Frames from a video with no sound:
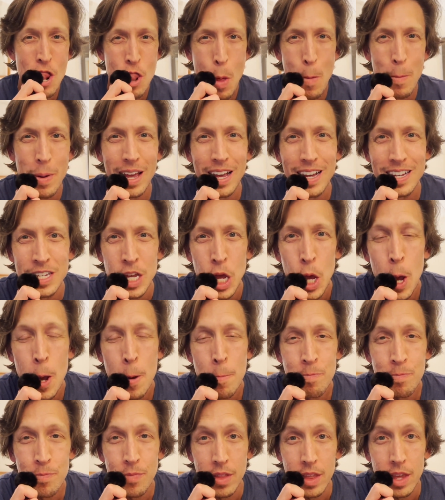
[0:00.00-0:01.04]
because
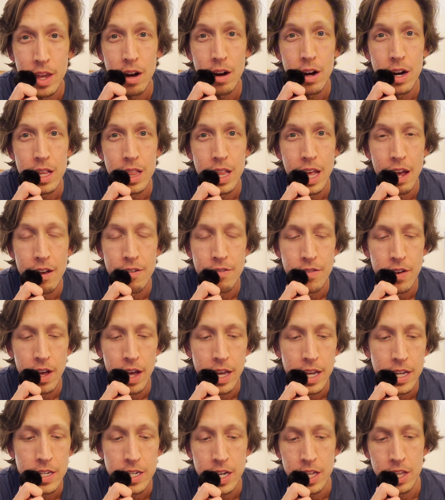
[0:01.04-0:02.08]
Gary Leff,
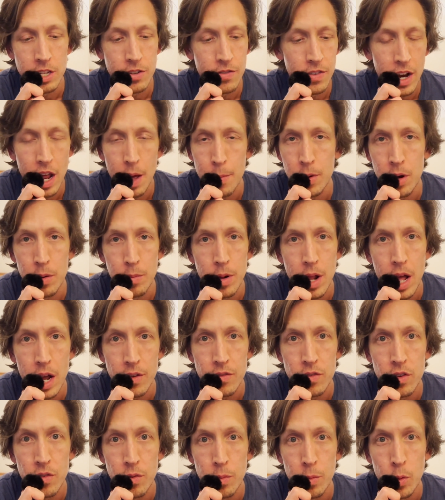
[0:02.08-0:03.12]
he's at this phenomenal blog,
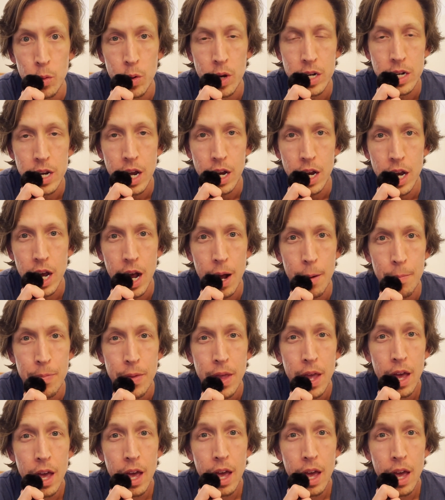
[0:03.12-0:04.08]
viewfromthewing.com,